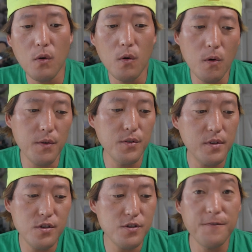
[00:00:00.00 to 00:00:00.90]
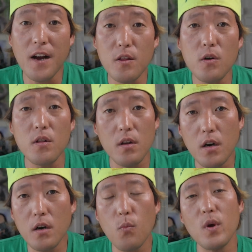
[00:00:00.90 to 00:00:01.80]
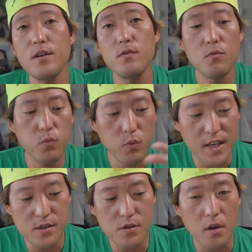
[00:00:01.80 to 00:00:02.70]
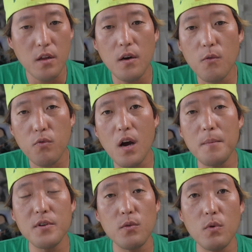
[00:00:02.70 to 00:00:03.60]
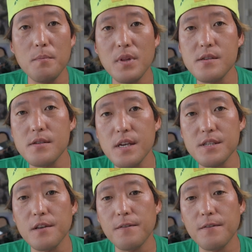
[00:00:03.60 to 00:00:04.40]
or you can just follow along when you install a ROM on your OnePlus six.